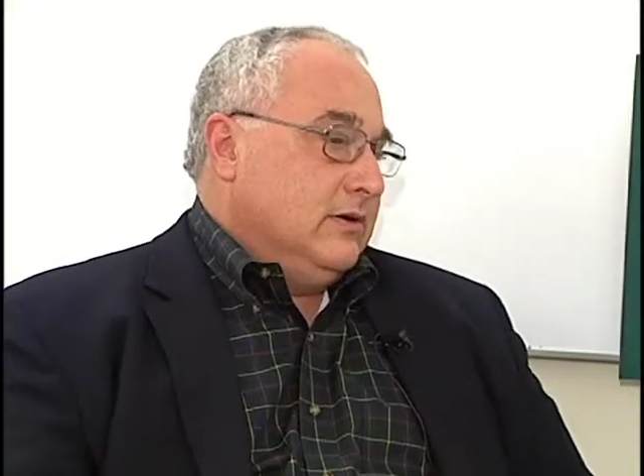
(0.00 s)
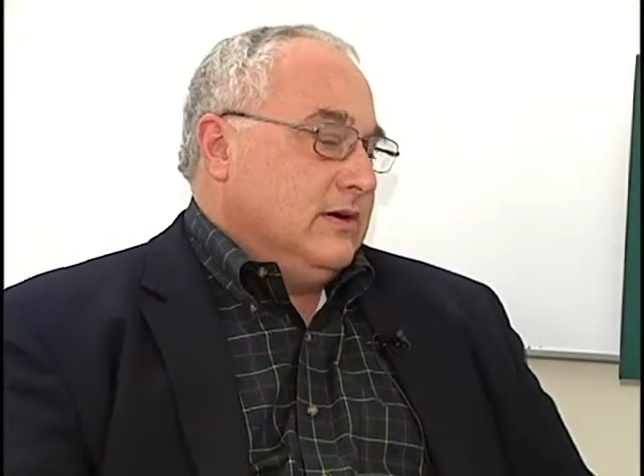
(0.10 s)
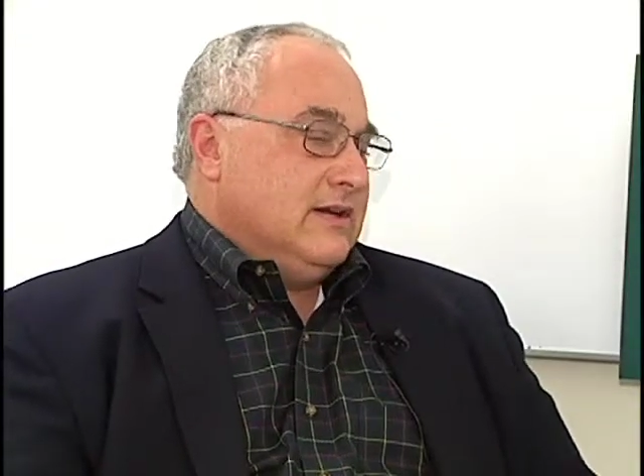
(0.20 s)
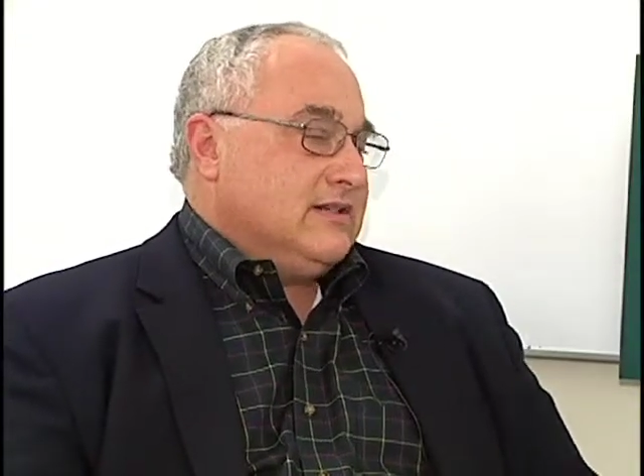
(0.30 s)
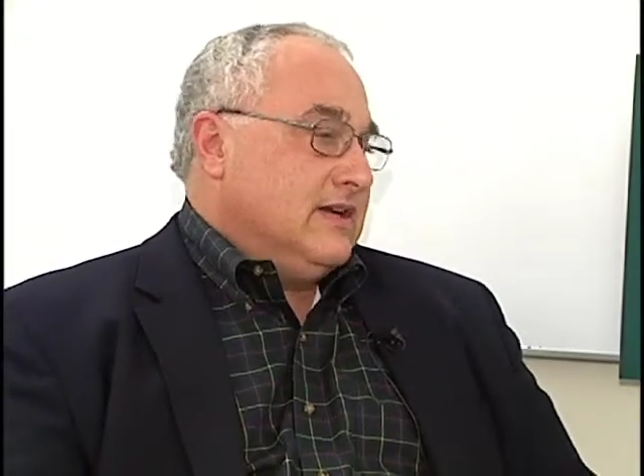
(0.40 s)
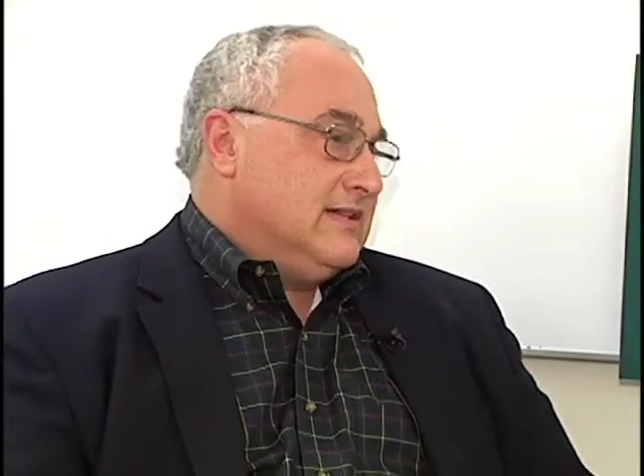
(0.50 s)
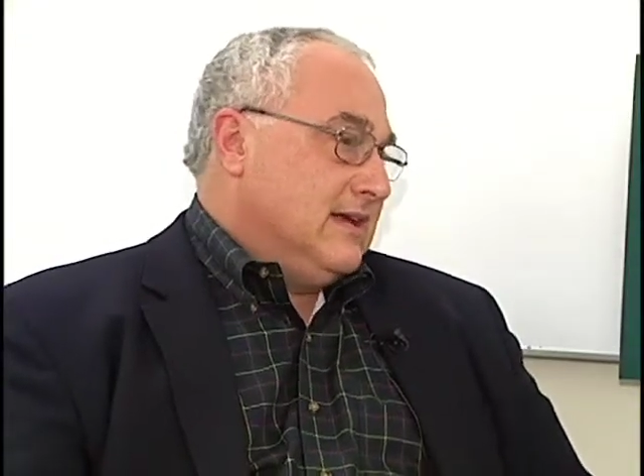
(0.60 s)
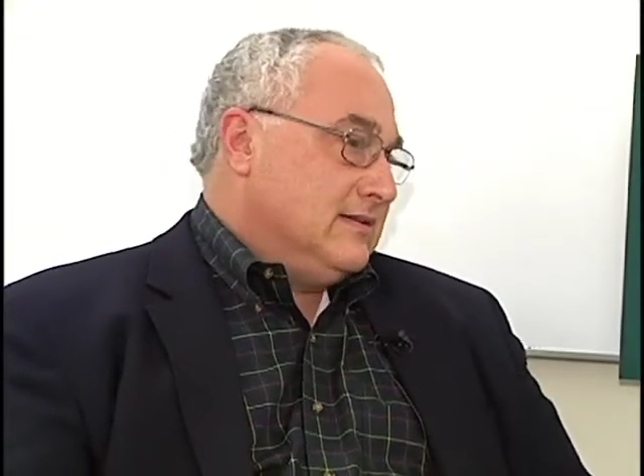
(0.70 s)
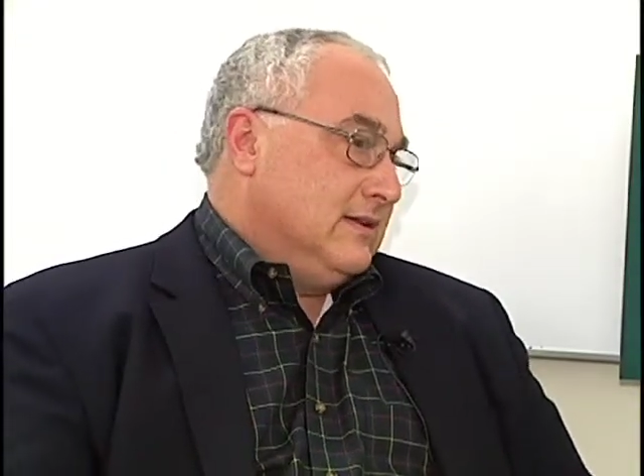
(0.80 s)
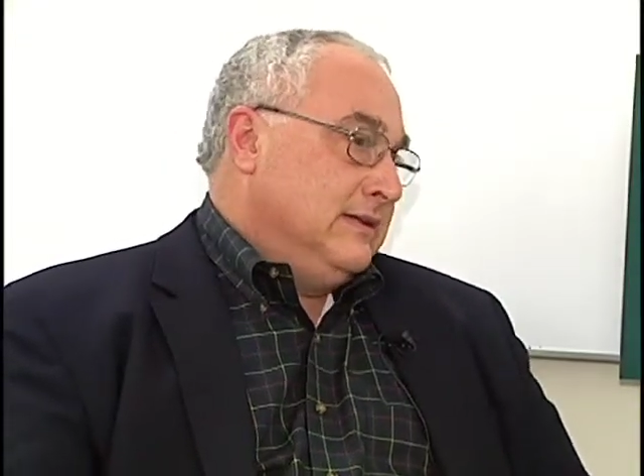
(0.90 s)
the United States
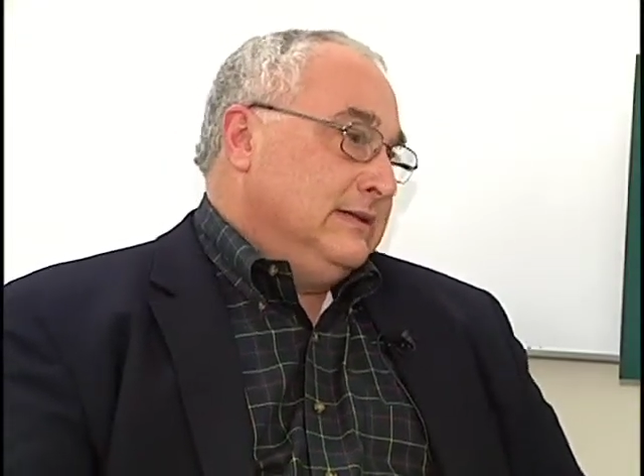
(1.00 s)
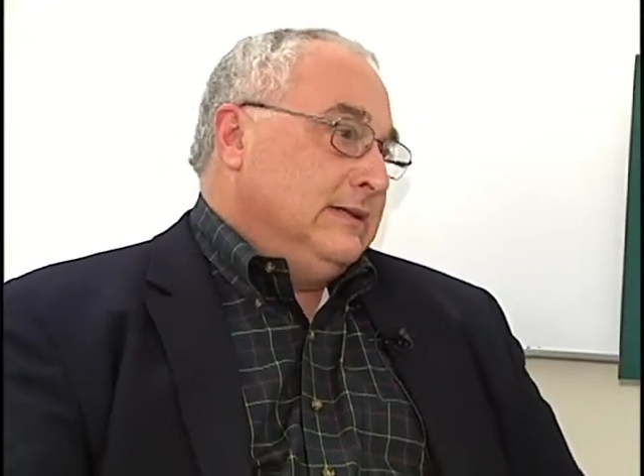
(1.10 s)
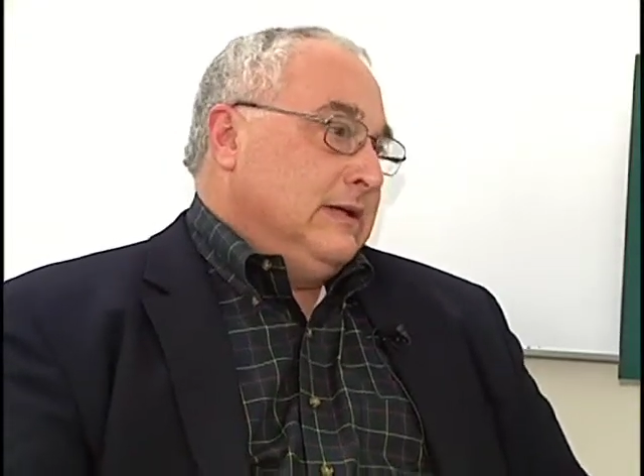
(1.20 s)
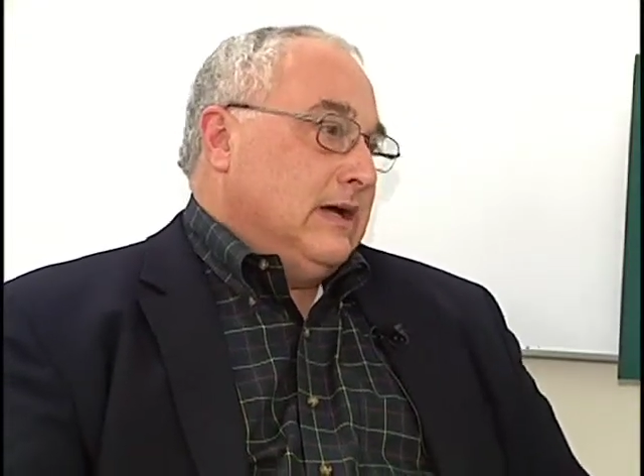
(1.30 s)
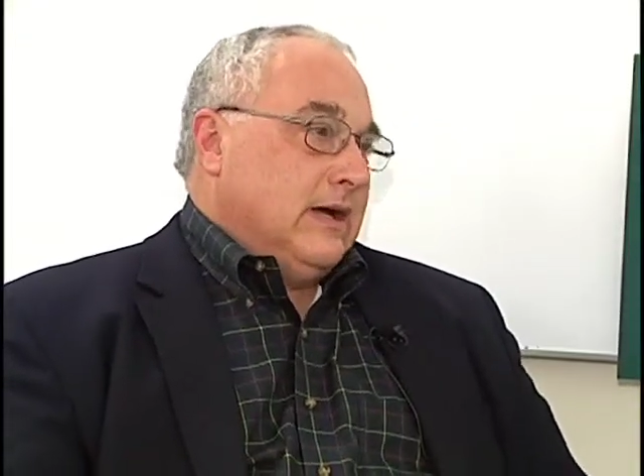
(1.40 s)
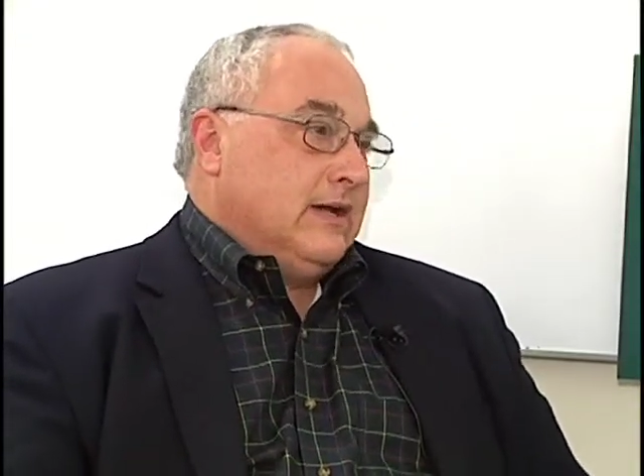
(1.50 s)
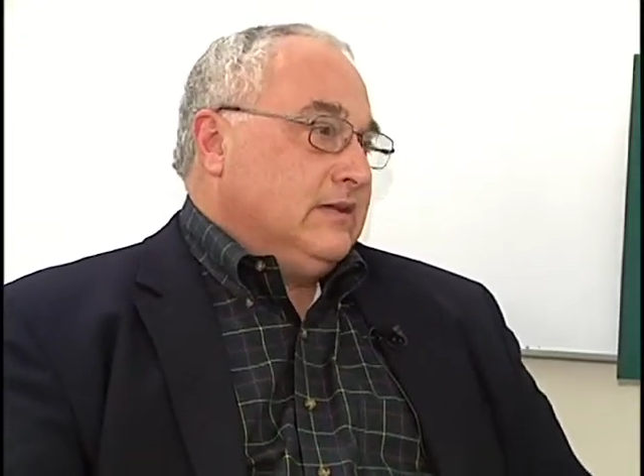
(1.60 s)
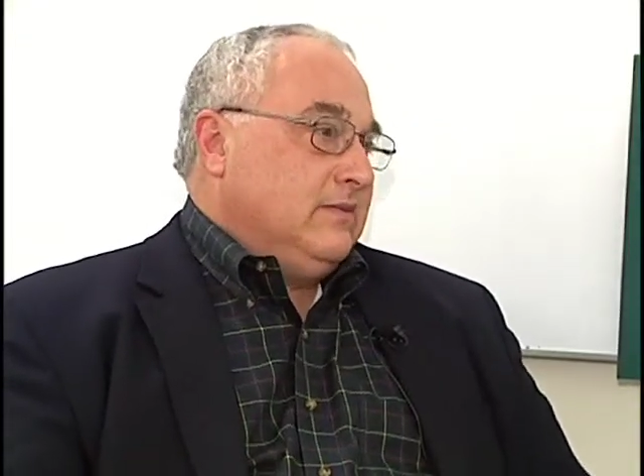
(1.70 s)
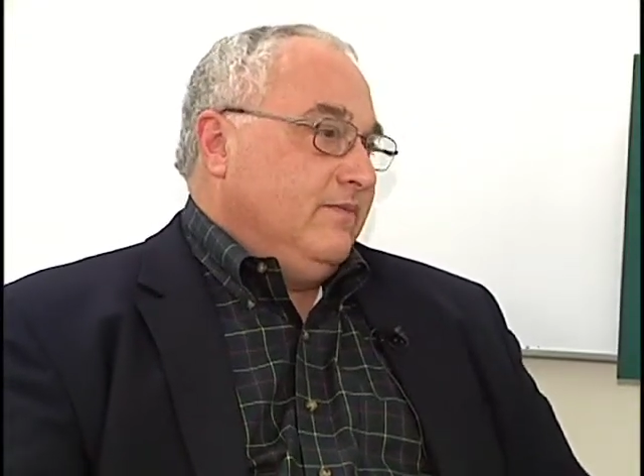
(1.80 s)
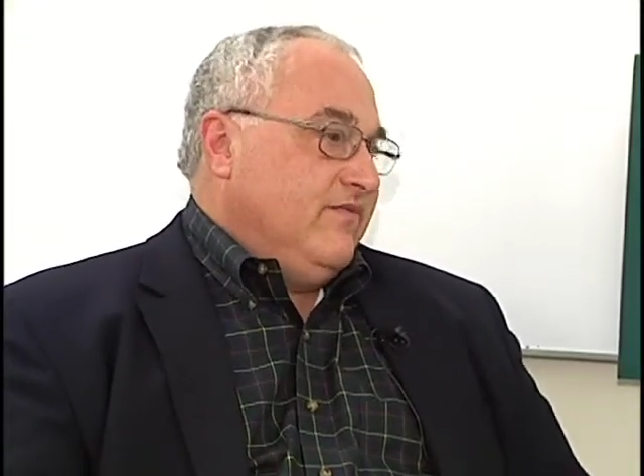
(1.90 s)
has the
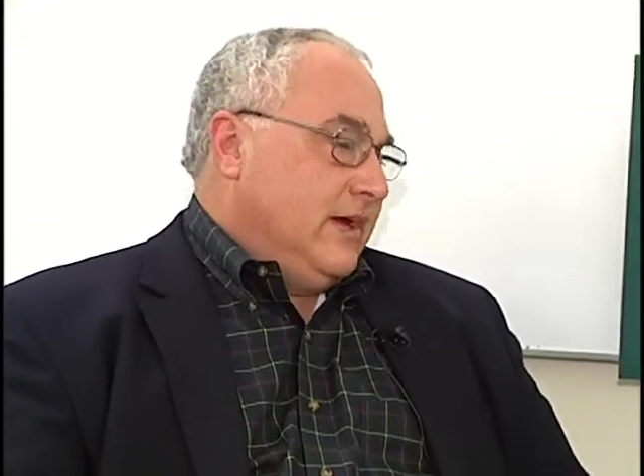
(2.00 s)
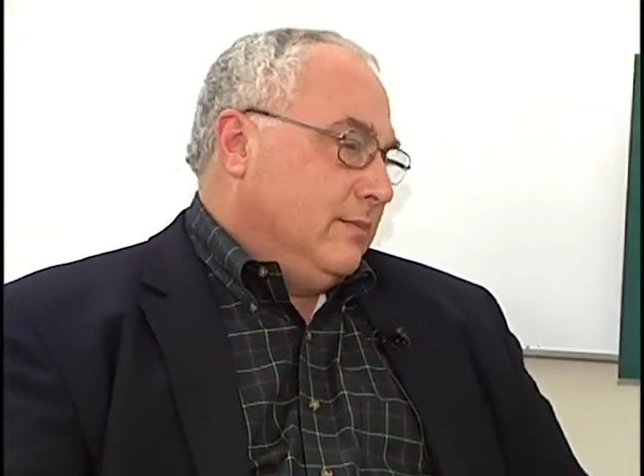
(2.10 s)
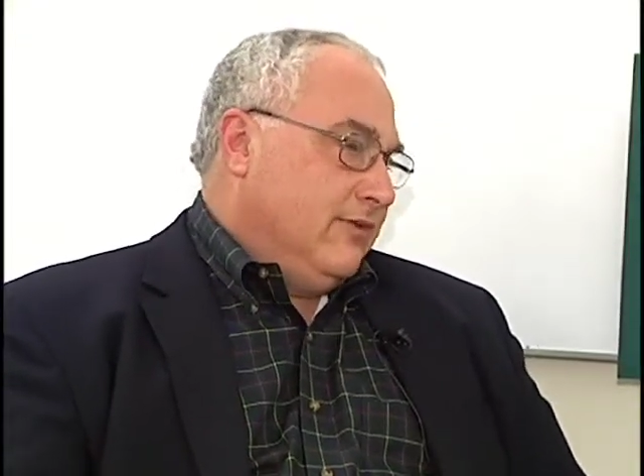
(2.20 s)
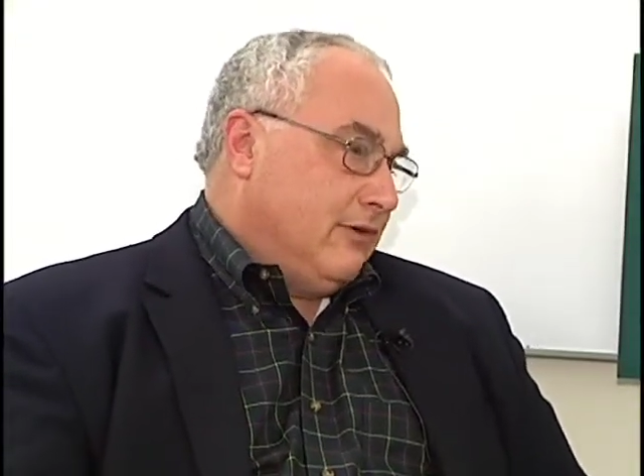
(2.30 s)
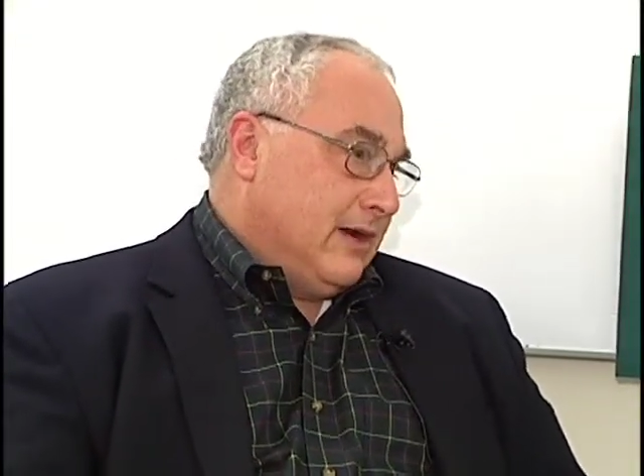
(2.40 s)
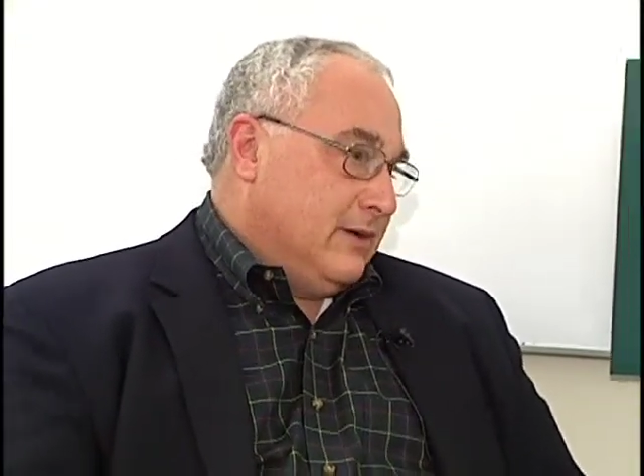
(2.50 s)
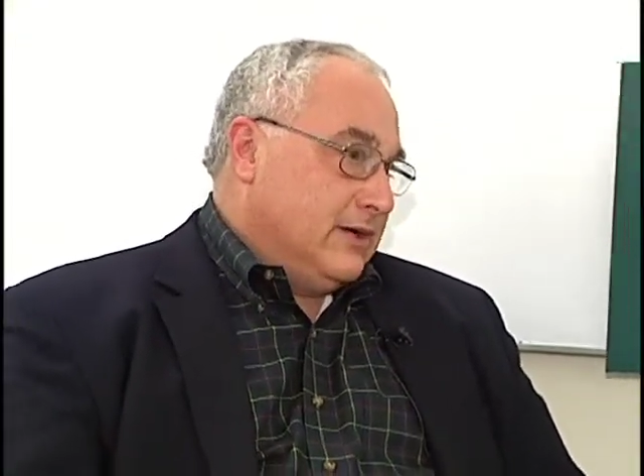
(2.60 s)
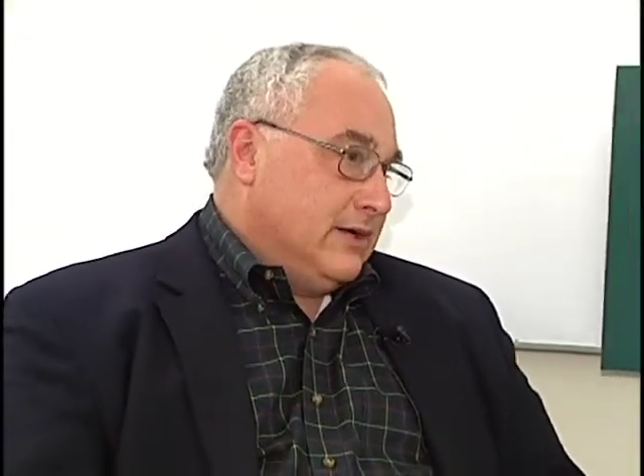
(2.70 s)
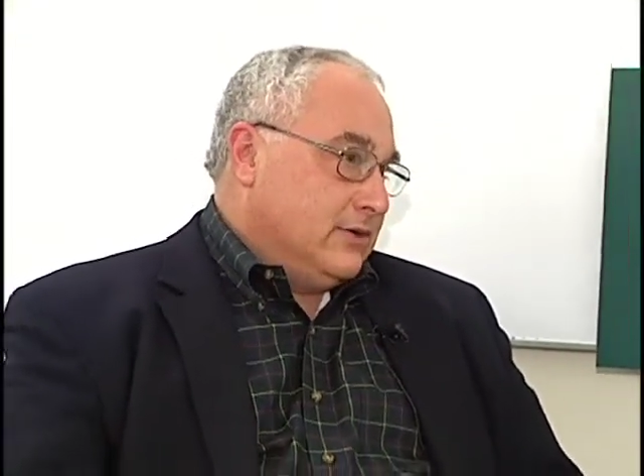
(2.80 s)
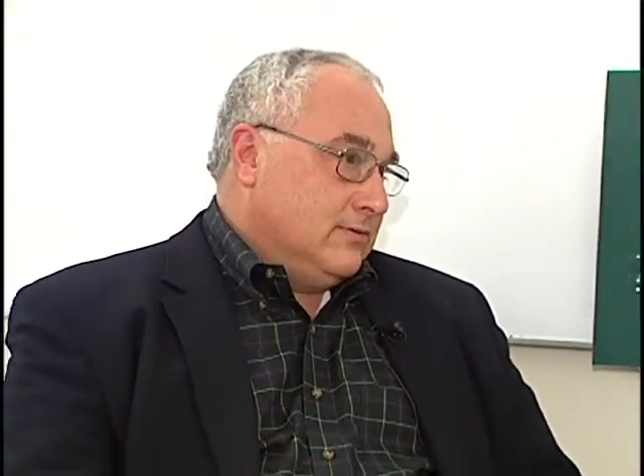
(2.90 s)
highest family
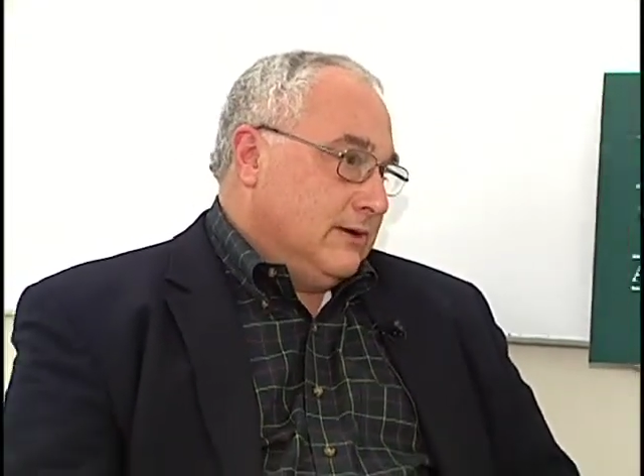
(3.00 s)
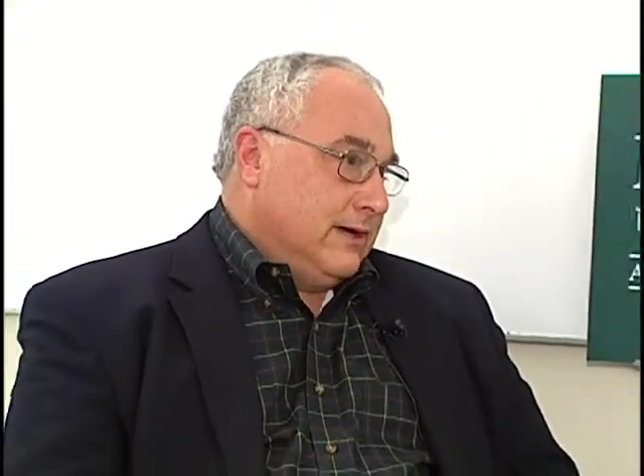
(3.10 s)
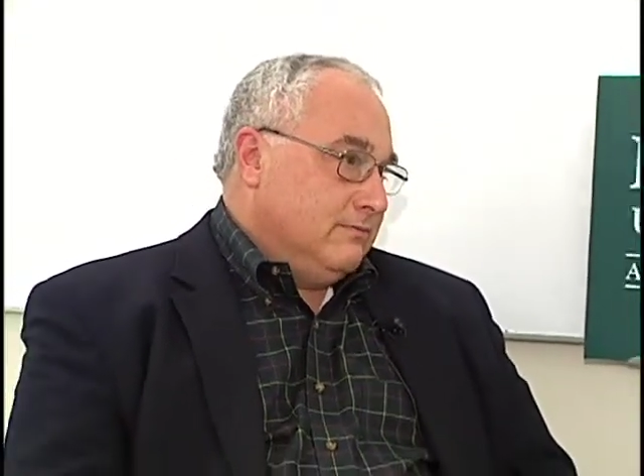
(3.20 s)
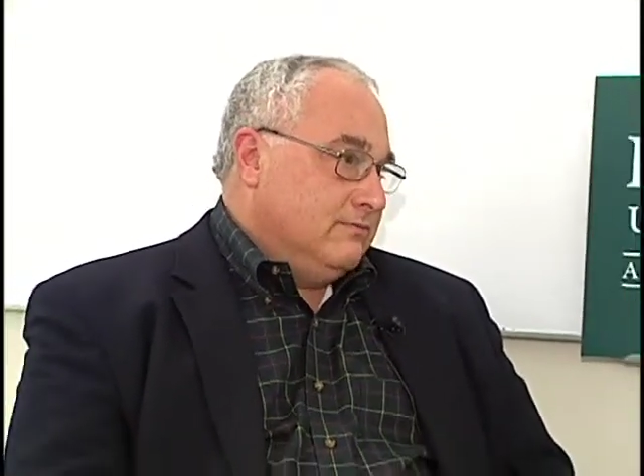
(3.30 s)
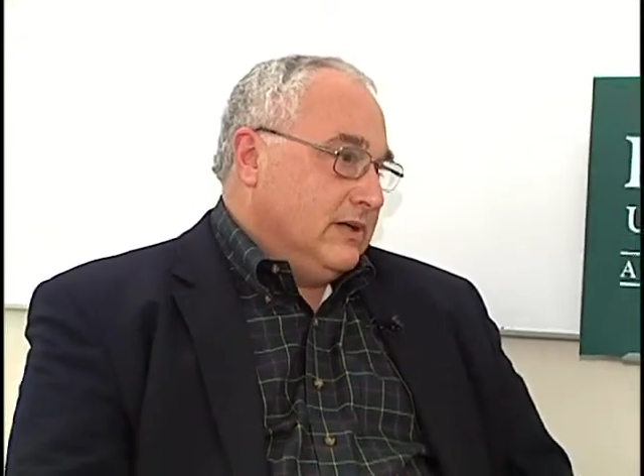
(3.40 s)
fragmentation rate